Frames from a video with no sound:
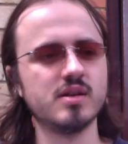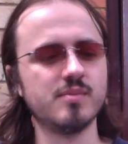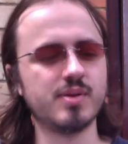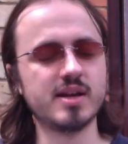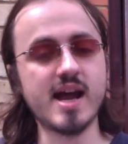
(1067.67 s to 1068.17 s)

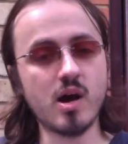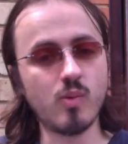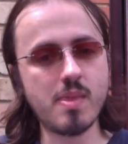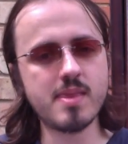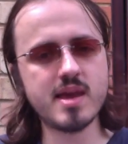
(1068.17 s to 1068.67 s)
Now,
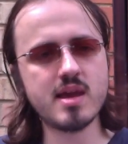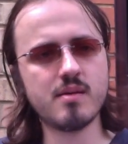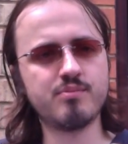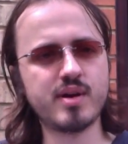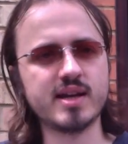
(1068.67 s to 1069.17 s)
when the
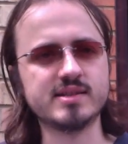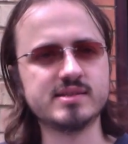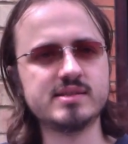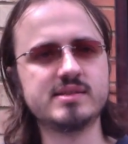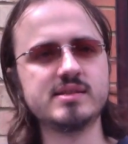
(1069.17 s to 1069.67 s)

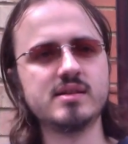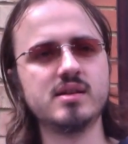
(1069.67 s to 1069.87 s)
brigands